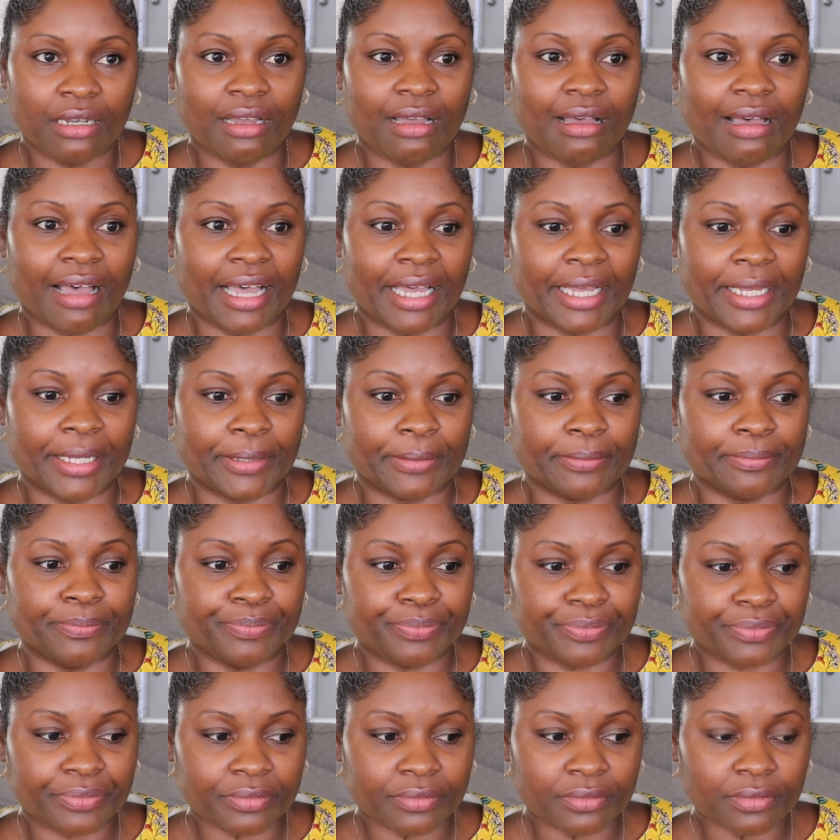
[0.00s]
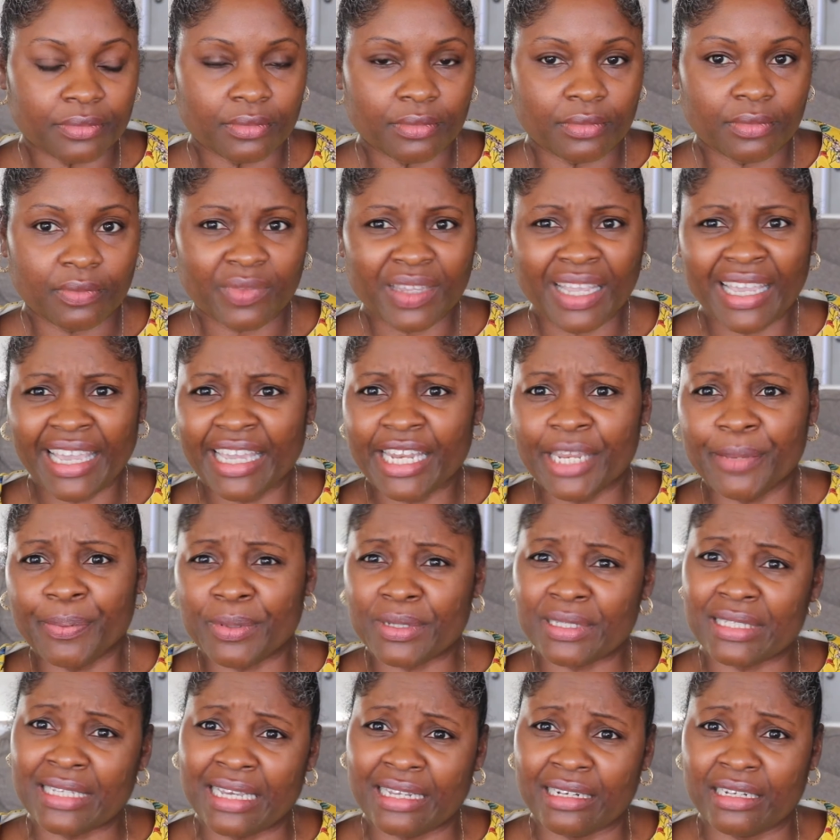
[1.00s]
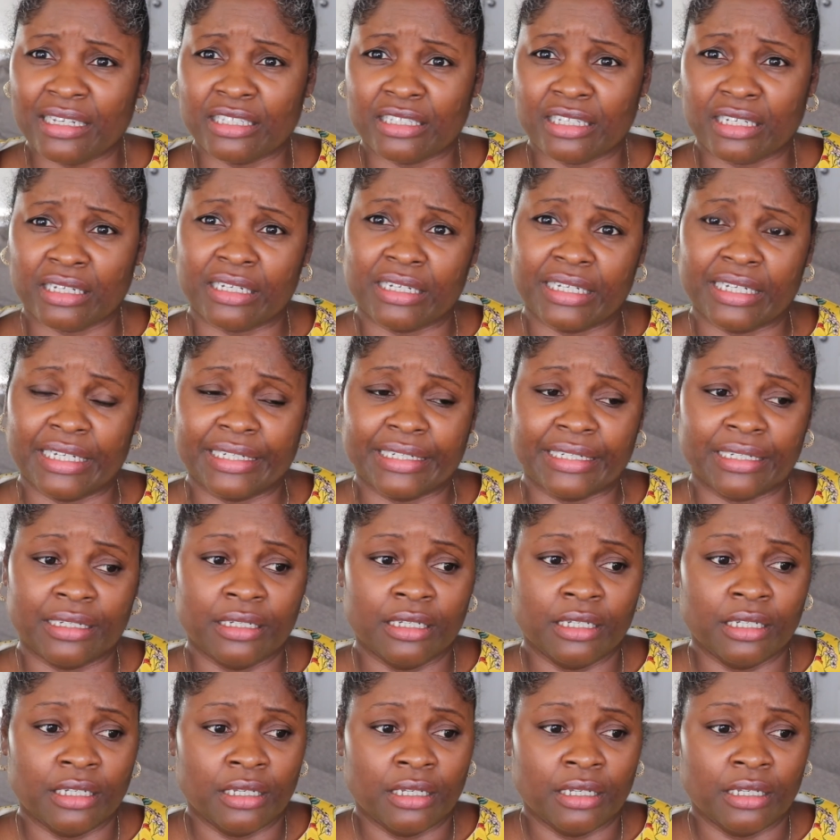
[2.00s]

80% is a good,